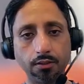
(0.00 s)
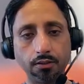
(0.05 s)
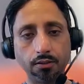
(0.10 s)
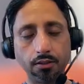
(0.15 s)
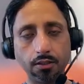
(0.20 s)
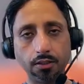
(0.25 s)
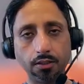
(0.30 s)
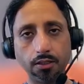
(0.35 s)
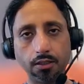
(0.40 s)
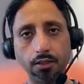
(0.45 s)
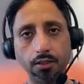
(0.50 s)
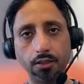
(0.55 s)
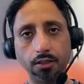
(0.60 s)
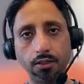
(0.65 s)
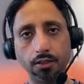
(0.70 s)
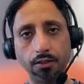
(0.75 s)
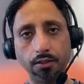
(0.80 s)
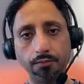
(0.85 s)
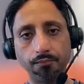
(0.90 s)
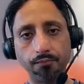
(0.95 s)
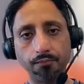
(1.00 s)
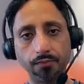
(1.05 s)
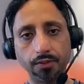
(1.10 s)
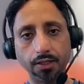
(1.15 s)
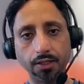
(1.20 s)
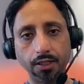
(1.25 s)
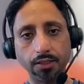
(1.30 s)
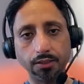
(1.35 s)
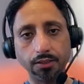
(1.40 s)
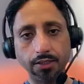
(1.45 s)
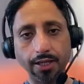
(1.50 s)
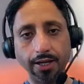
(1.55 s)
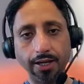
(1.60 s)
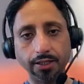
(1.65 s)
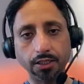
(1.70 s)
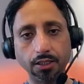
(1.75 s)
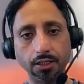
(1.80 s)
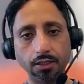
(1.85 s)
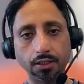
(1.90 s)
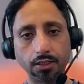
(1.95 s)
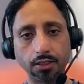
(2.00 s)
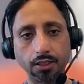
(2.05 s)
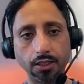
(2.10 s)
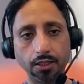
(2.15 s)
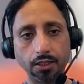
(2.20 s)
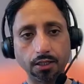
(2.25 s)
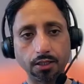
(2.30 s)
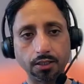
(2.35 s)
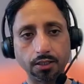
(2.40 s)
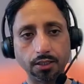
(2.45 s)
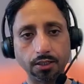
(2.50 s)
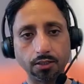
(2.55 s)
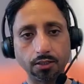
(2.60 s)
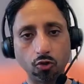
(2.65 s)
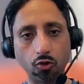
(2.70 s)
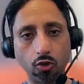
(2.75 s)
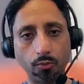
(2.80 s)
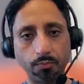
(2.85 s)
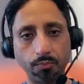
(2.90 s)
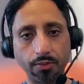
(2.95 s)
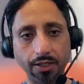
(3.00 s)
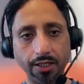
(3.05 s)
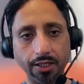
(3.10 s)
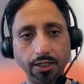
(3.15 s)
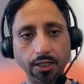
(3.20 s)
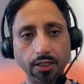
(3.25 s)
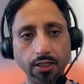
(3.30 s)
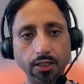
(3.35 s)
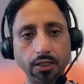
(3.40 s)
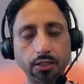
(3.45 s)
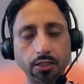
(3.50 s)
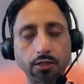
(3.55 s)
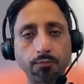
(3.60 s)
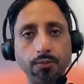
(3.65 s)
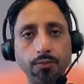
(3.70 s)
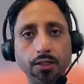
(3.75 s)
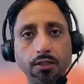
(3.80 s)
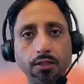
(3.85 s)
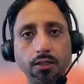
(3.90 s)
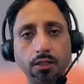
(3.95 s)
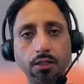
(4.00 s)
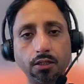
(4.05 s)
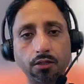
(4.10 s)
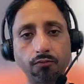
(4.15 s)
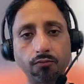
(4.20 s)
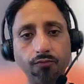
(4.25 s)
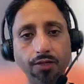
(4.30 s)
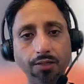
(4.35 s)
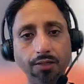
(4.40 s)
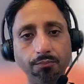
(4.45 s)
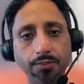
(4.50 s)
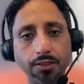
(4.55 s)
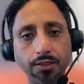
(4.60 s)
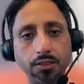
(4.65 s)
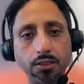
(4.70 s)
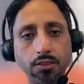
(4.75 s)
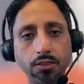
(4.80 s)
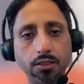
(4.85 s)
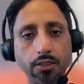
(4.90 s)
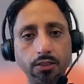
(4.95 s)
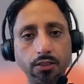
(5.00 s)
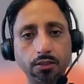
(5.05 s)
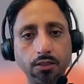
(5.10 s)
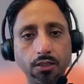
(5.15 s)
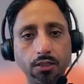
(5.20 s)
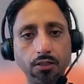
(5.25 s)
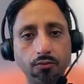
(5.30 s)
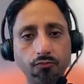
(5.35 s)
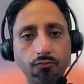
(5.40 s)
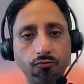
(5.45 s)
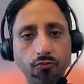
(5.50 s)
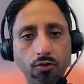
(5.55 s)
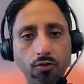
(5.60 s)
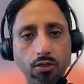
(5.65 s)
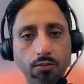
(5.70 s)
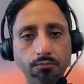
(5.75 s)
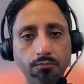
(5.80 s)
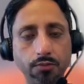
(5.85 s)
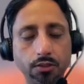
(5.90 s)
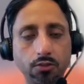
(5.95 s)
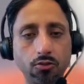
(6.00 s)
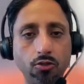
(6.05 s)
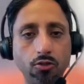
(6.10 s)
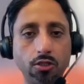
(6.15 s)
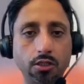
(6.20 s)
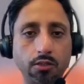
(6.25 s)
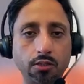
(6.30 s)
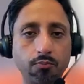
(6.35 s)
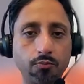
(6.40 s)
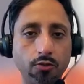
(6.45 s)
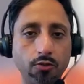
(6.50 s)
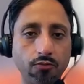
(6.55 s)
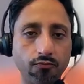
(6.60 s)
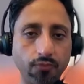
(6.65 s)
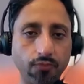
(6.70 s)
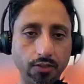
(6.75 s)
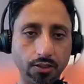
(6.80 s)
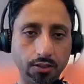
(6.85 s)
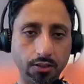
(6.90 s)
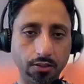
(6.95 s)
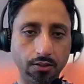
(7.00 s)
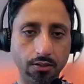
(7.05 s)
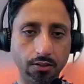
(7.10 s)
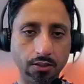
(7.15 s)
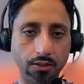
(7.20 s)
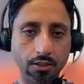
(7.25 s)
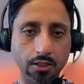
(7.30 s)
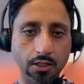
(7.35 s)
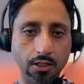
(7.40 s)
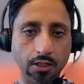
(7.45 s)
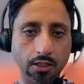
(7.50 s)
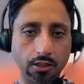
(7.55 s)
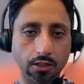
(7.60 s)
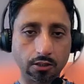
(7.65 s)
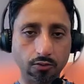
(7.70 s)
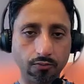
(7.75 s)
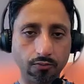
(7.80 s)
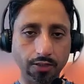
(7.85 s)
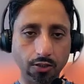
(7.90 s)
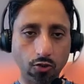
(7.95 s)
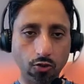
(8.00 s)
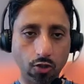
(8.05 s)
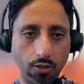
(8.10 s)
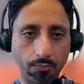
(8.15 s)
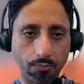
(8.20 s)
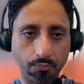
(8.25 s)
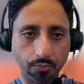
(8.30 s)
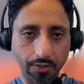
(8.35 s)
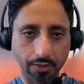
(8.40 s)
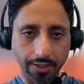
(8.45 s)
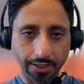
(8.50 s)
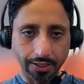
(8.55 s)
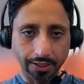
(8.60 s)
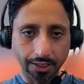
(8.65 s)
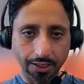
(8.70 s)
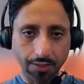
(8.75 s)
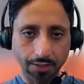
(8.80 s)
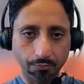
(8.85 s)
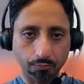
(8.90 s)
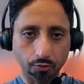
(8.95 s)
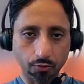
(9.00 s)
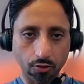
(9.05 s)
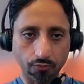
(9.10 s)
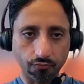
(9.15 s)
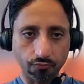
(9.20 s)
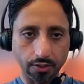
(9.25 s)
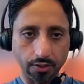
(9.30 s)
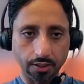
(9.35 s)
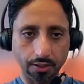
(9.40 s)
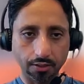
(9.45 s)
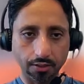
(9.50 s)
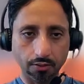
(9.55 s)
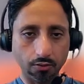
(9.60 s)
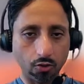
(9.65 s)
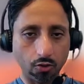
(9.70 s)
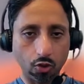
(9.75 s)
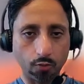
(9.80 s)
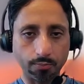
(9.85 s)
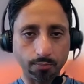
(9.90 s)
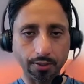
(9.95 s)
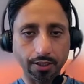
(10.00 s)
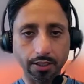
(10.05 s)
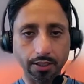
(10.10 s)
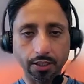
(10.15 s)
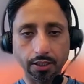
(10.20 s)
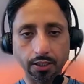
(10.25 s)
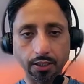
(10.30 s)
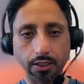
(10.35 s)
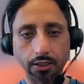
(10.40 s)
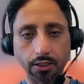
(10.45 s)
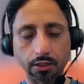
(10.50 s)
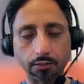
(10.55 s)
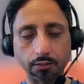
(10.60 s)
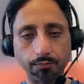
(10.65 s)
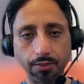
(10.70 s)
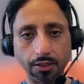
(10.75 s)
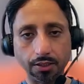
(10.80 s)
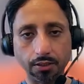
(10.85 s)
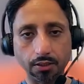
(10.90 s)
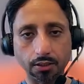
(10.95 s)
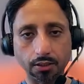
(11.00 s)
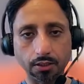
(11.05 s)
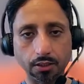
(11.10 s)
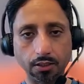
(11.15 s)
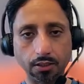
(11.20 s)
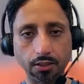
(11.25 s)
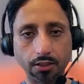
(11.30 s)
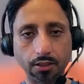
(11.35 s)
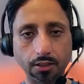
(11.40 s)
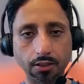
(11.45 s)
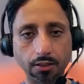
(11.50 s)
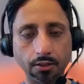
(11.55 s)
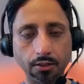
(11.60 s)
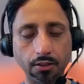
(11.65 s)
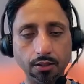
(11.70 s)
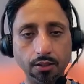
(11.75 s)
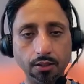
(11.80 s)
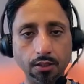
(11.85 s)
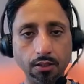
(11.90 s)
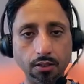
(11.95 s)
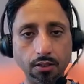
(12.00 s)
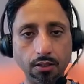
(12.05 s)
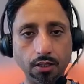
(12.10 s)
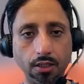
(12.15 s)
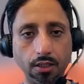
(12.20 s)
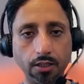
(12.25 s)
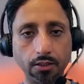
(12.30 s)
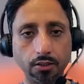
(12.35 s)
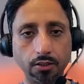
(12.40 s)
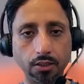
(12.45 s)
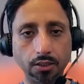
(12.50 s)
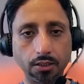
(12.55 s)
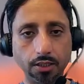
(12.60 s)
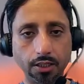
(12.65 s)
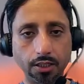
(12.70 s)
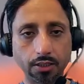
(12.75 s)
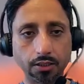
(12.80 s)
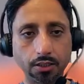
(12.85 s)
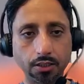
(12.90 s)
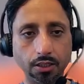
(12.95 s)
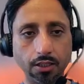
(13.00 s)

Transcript: Uh, and that indicates that operating expenses will be deducted from the gross profit. So when operating expenses are deducted